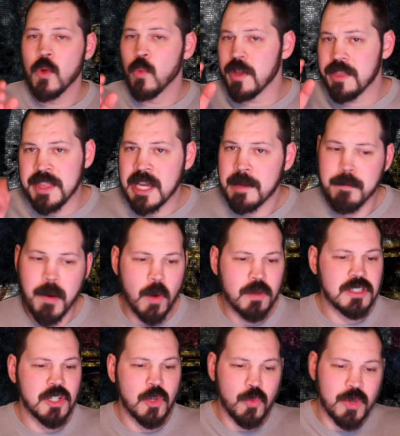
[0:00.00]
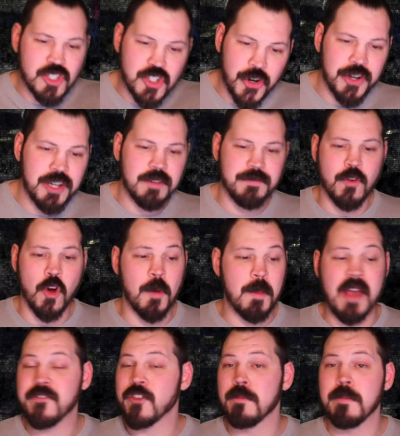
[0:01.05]
With Nick Bosa returning to form
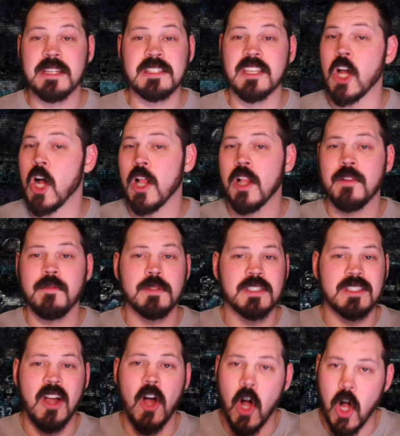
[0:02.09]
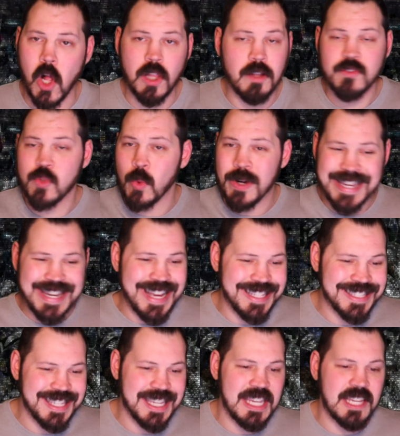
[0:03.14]
after missing almost all of
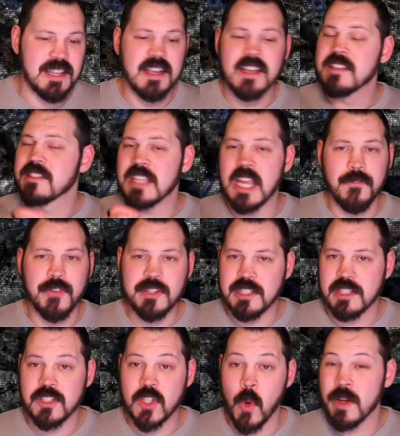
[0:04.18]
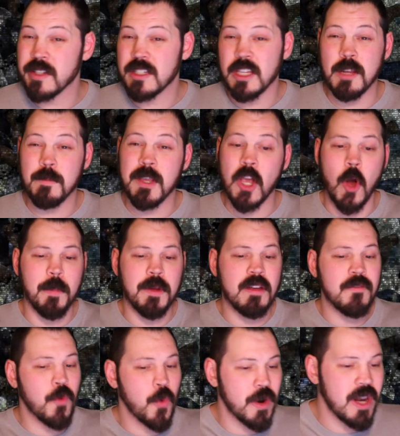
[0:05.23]
2019, San Francisco is going to be hoping
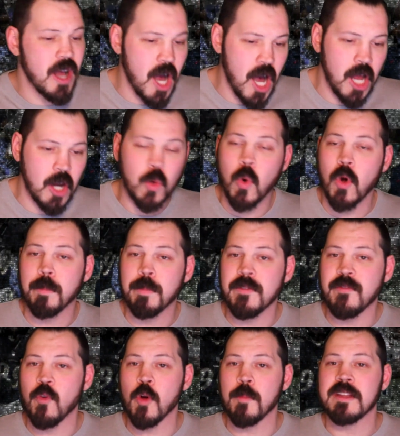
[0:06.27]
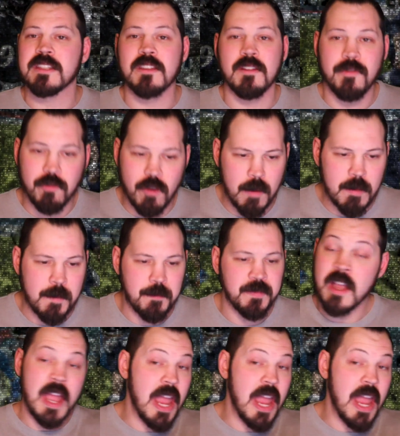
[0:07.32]
for an encore performance from him.